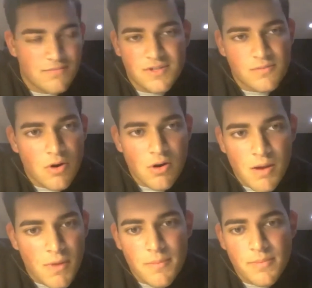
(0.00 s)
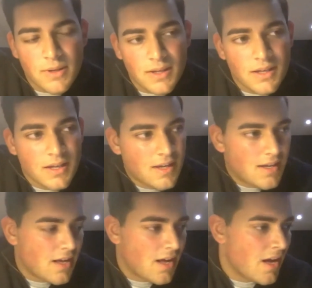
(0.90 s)
Tomorrow I might be,
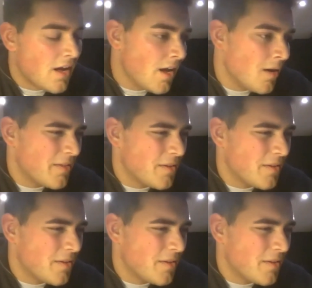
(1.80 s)
I